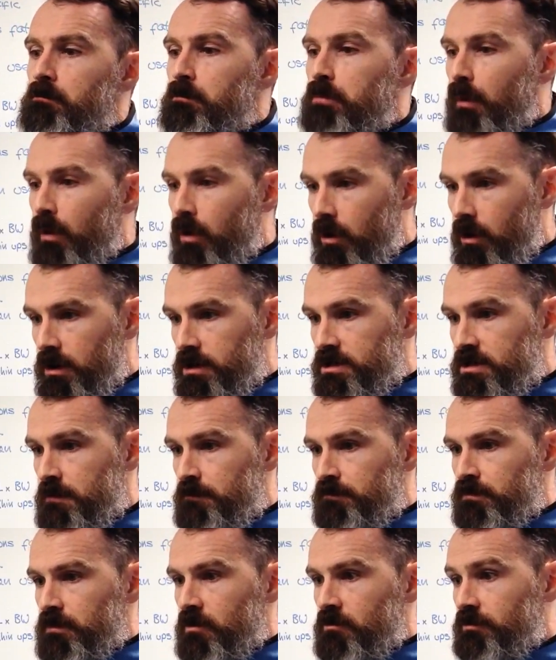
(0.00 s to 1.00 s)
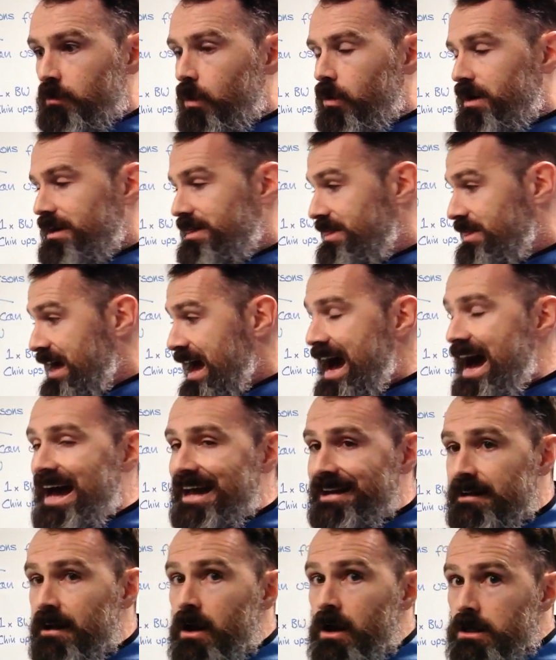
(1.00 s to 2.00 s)
But for
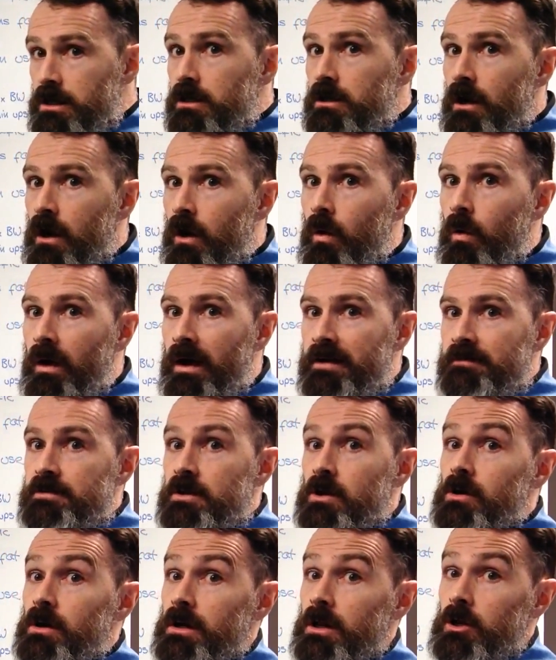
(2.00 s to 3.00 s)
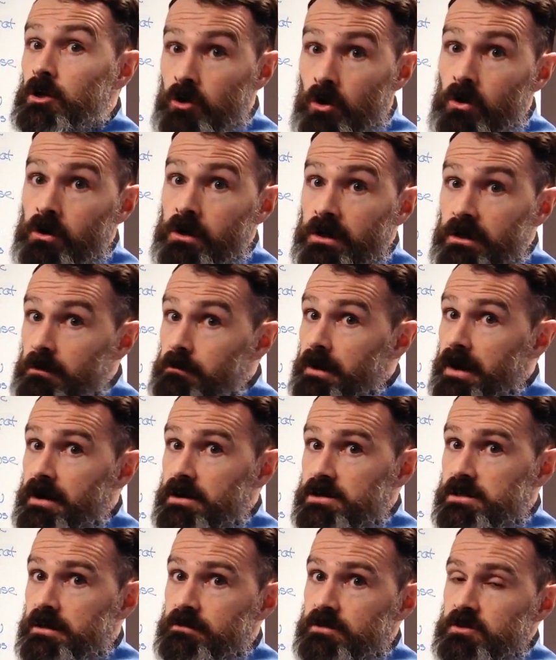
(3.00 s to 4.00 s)
that, you know, if you're going to look and compare
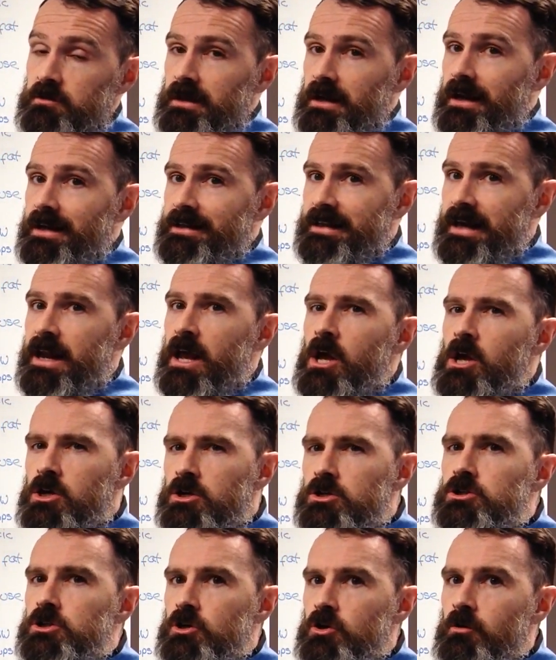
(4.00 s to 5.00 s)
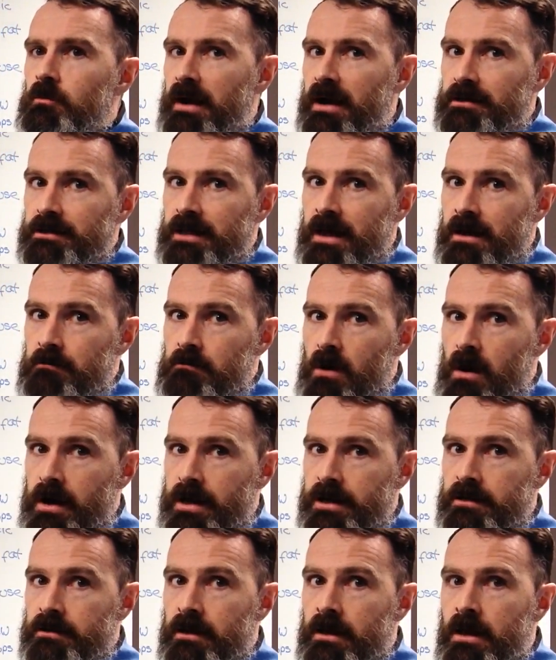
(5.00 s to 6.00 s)
yourself to somebody like that, do bear that in
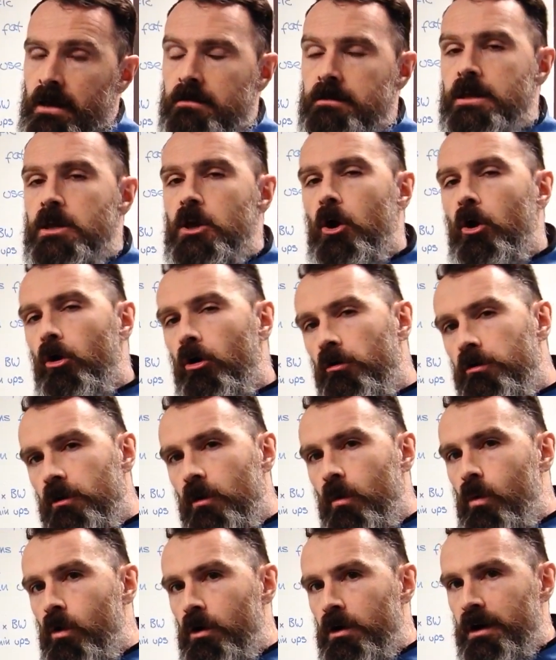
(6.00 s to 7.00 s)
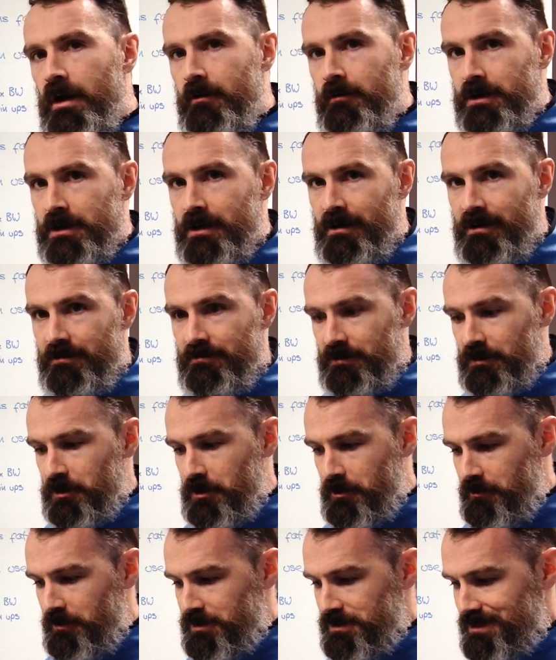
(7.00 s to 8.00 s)
mind. The other one I would kind of
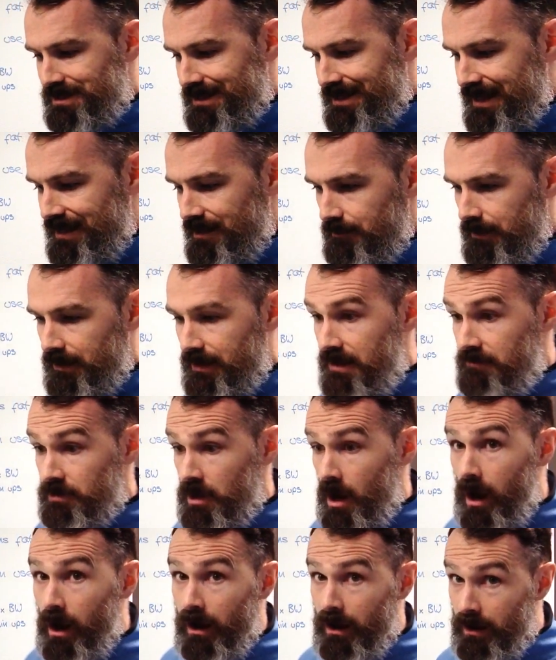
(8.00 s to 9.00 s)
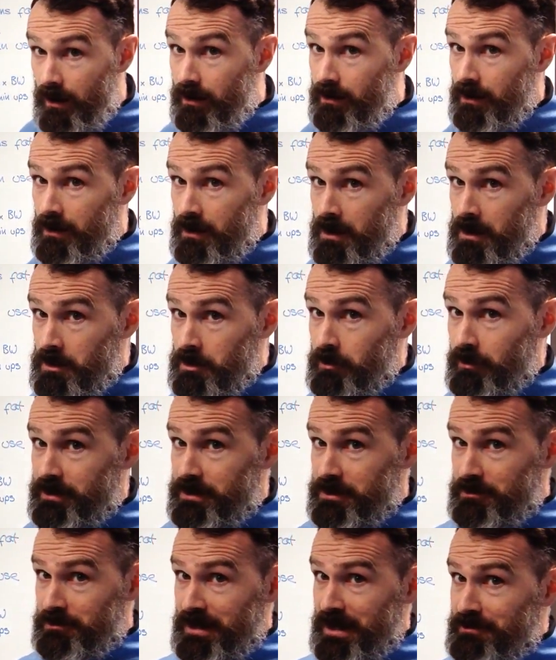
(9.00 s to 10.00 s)
encourage you to think about, if you are going
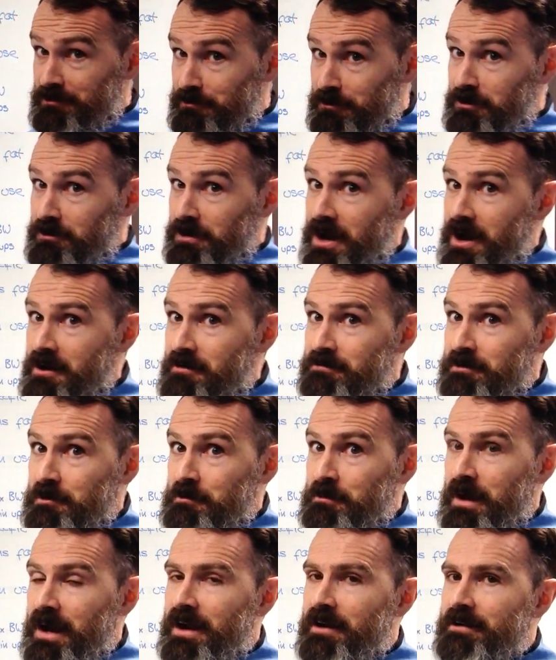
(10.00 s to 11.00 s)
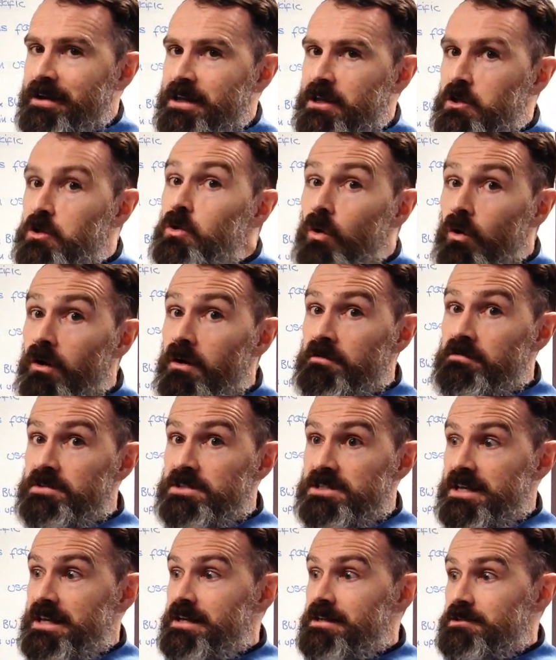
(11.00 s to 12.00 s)
to go down the route of comparing your
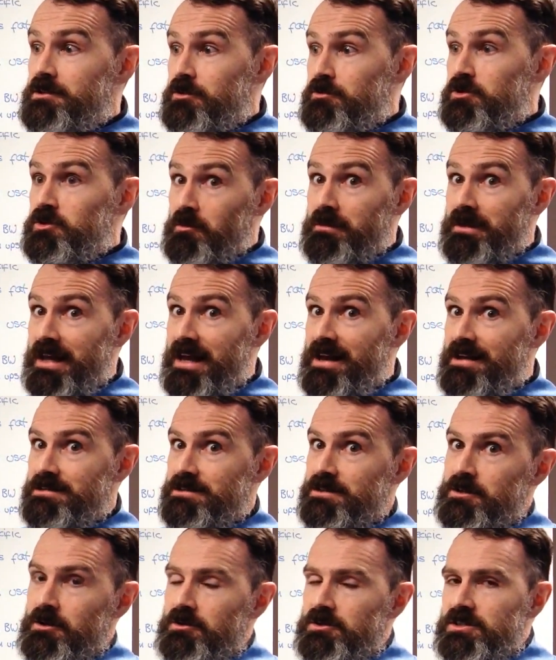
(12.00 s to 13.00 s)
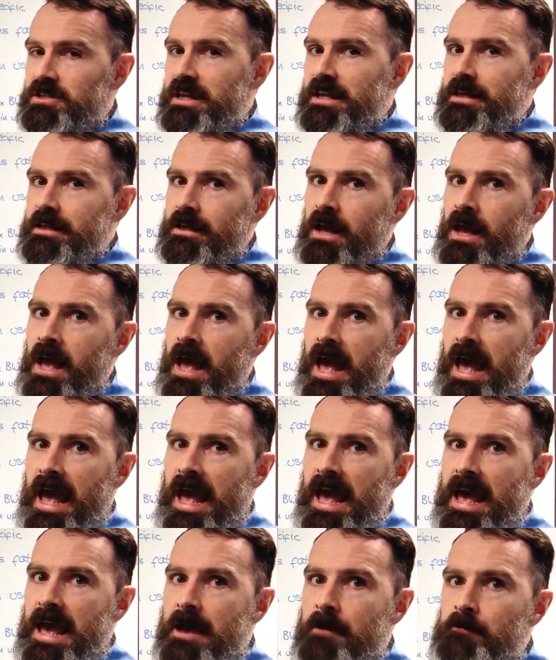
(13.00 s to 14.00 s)
physique to somebody else that you're seeing
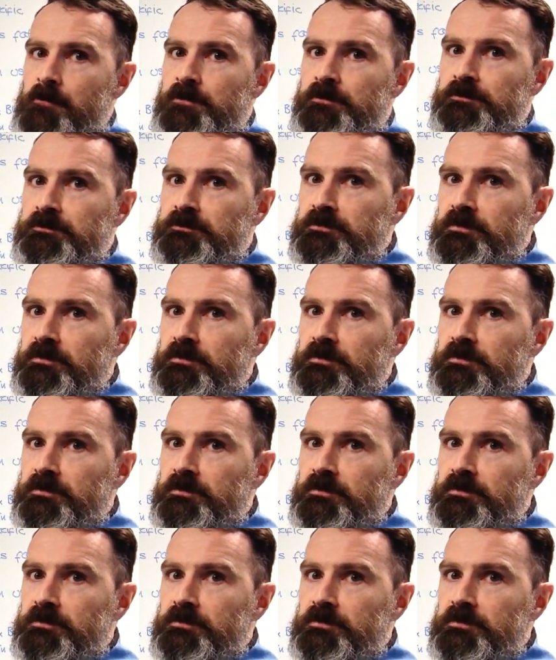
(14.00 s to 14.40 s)
kind